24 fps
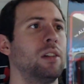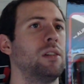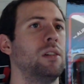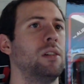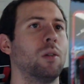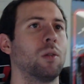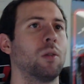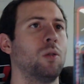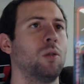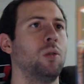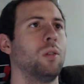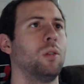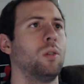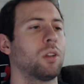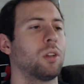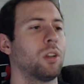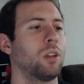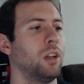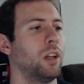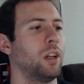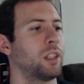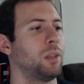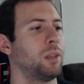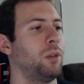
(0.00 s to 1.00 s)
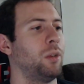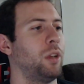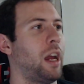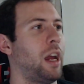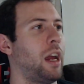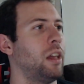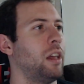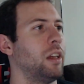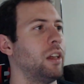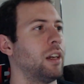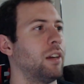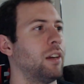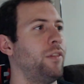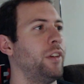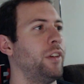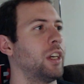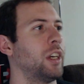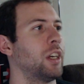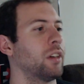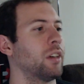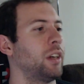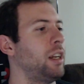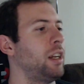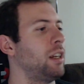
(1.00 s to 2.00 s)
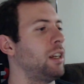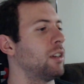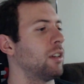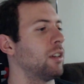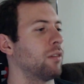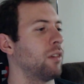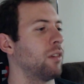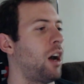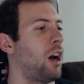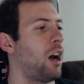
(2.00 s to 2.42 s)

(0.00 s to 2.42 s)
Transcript: So, cool collectible alien figurine to